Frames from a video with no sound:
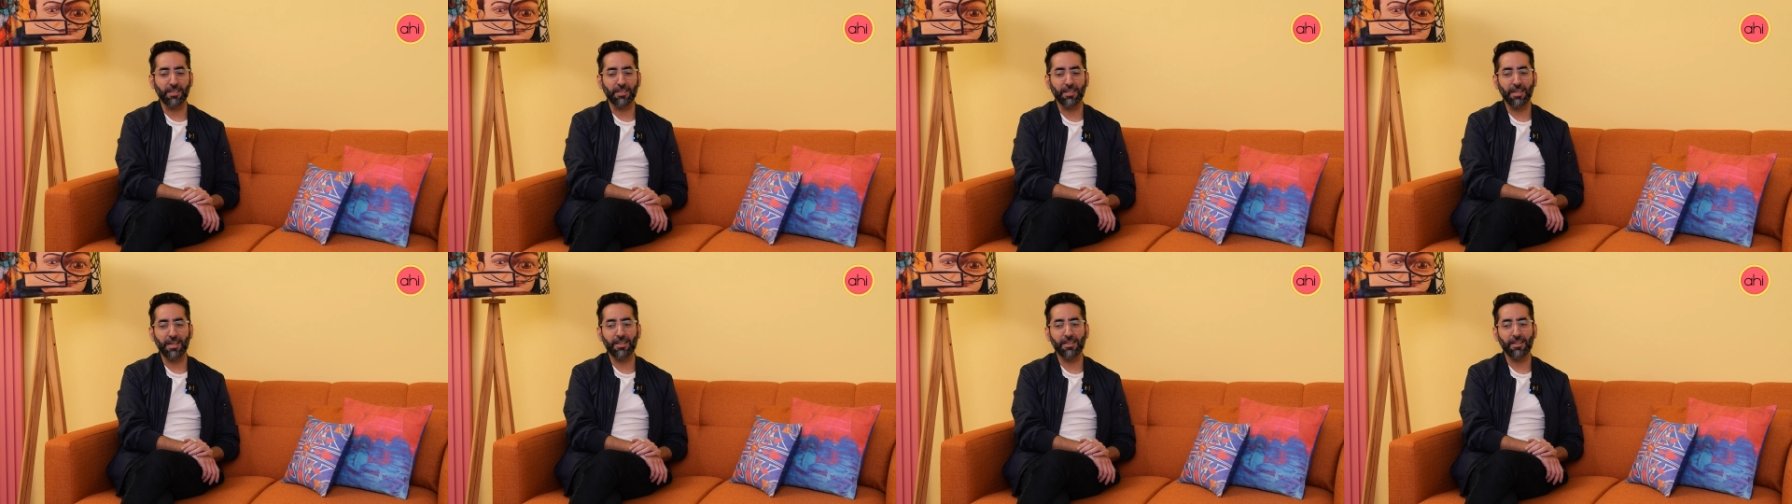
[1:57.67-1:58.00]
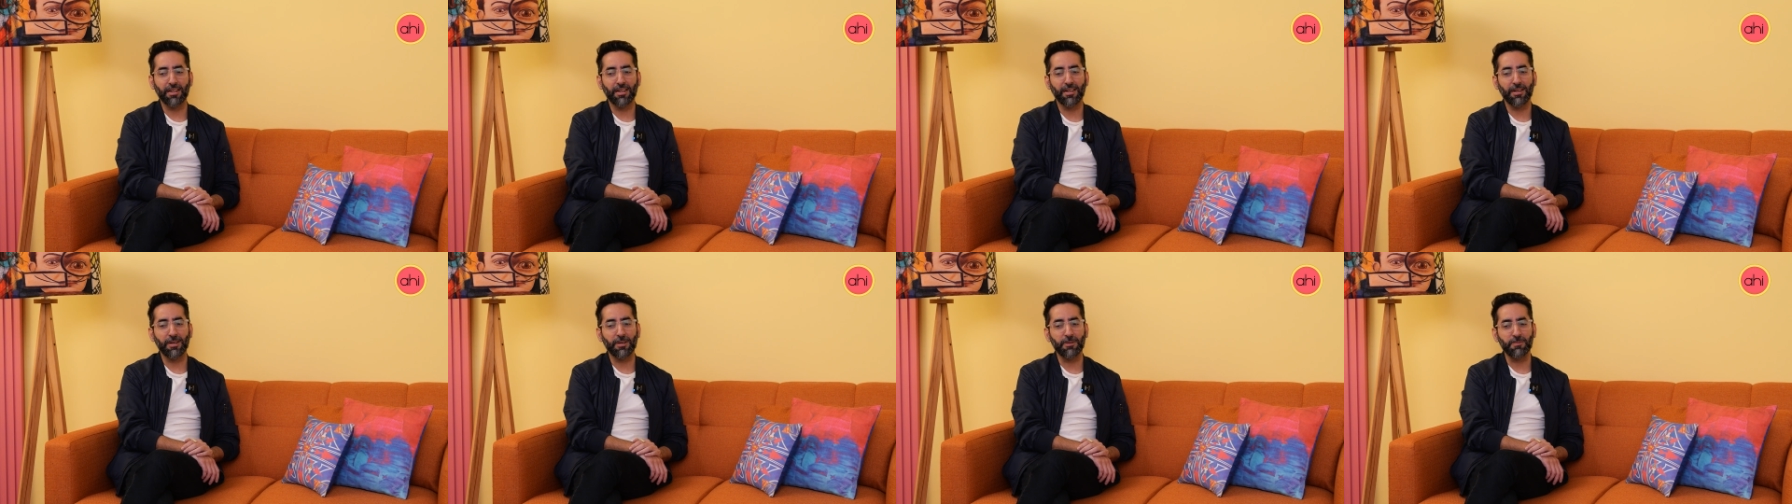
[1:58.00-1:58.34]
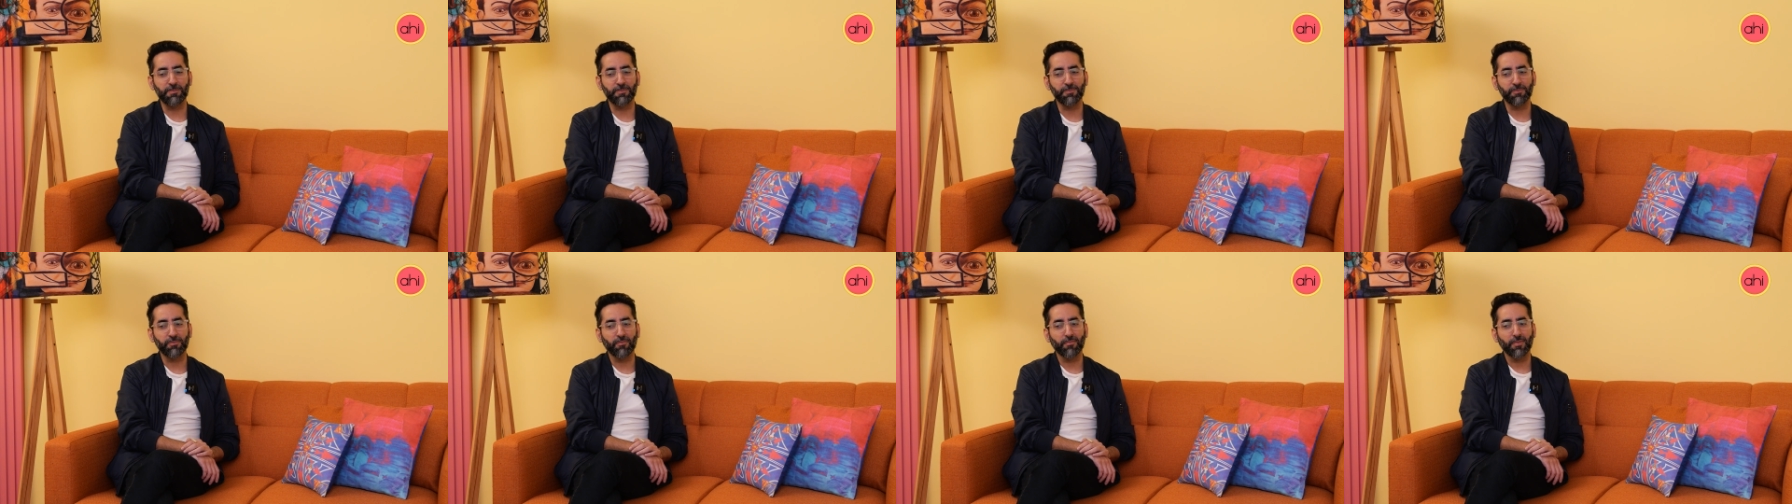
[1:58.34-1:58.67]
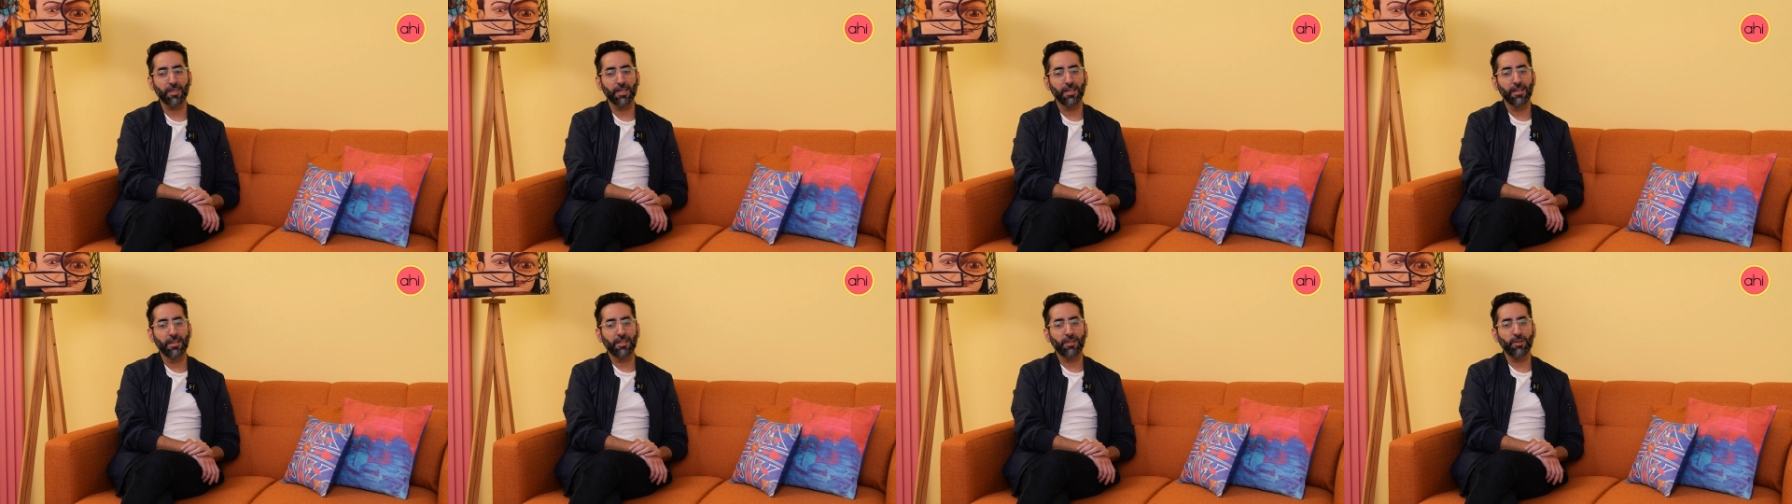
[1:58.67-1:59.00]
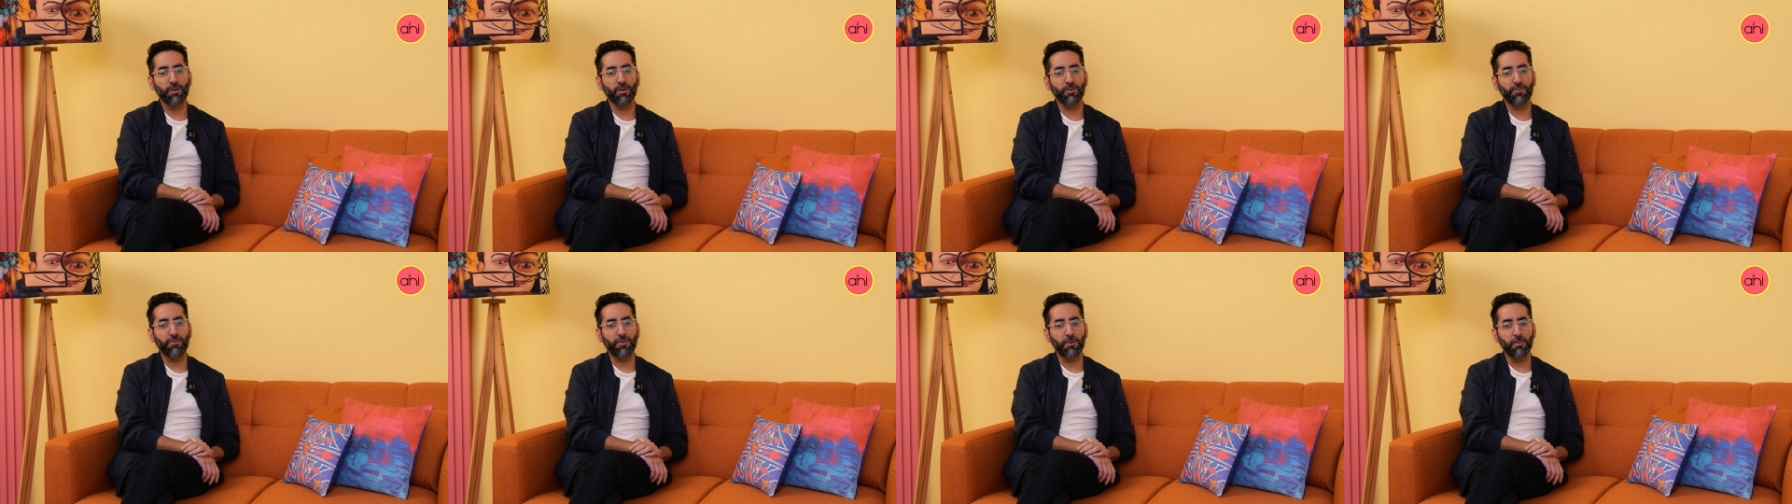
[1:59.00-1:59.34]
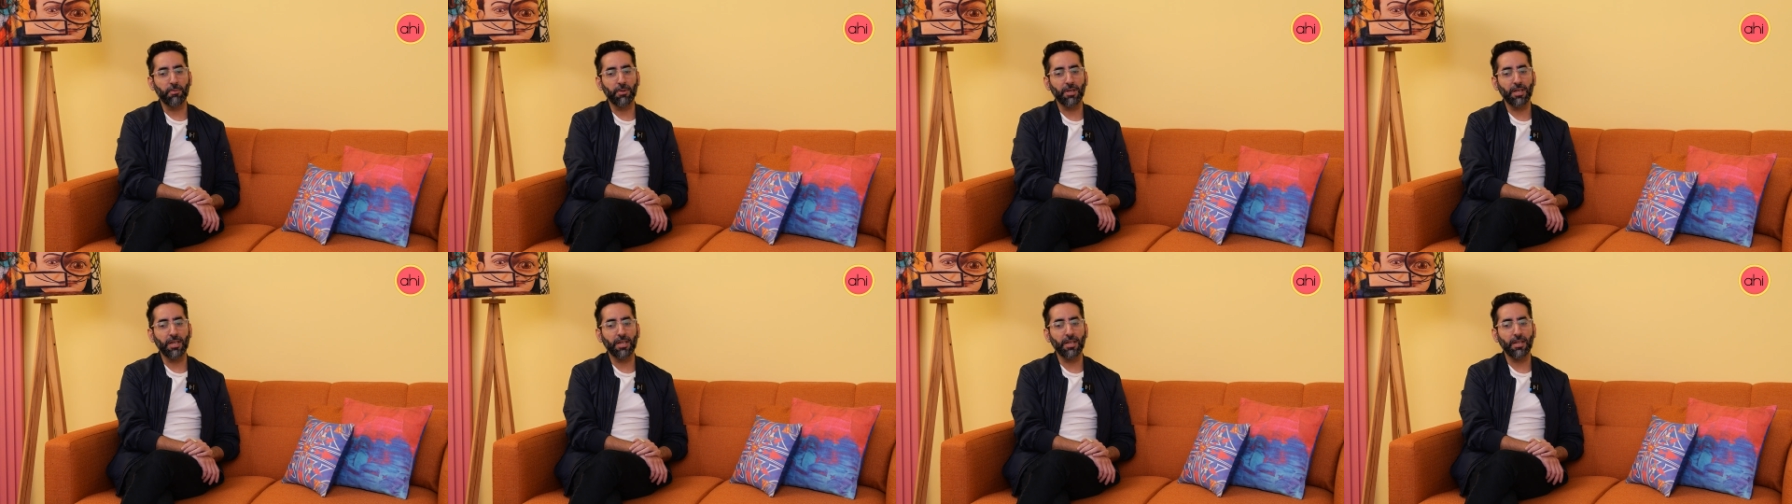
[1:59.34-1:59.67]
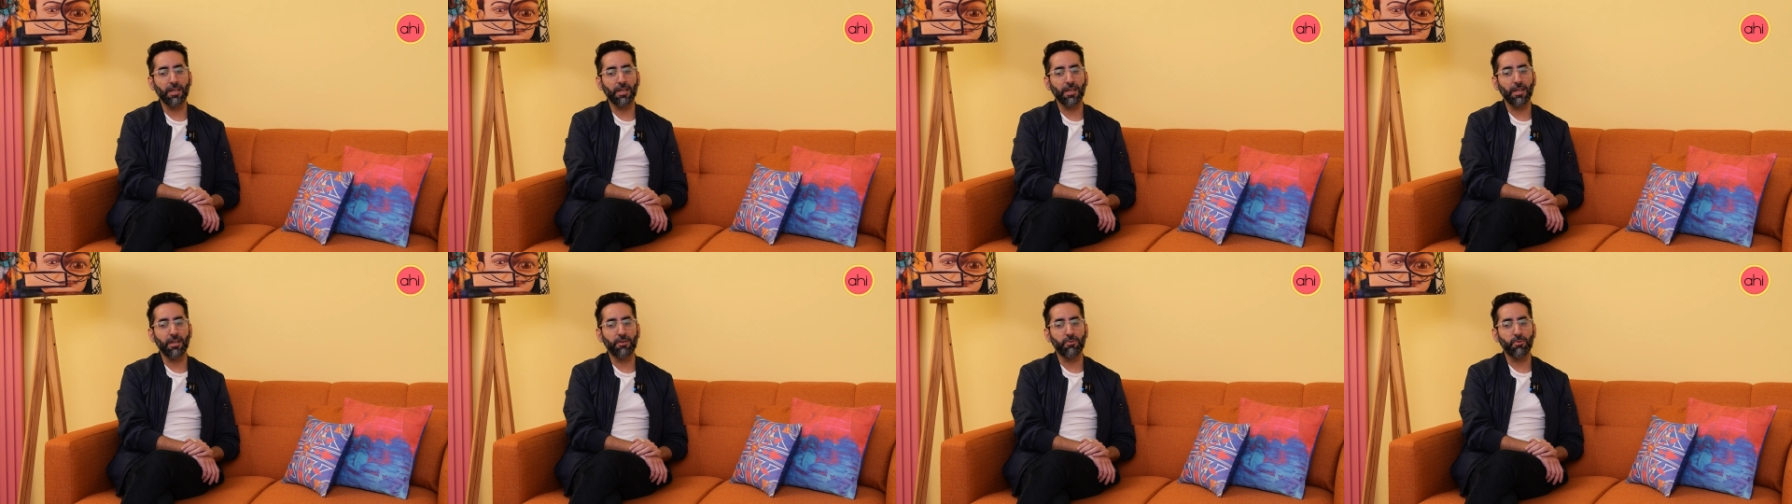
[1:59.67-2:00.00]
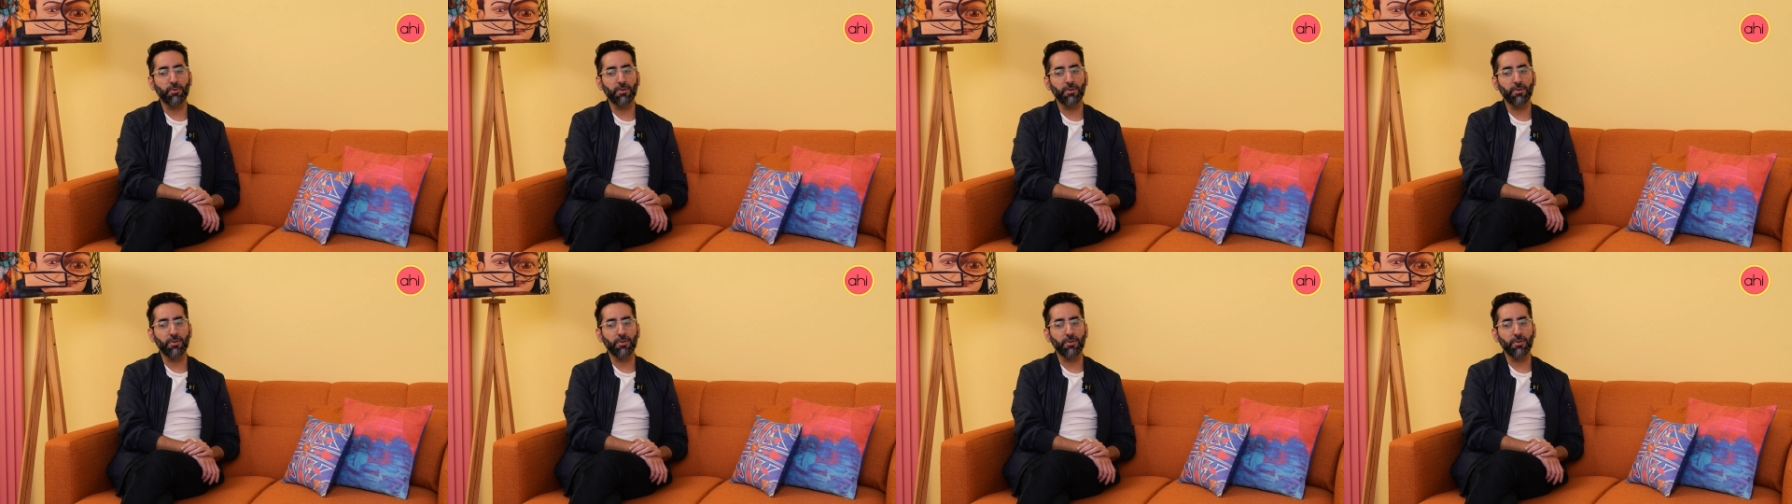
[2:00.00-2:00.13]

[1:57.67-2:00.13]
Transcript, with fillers: in that. You know, for me, it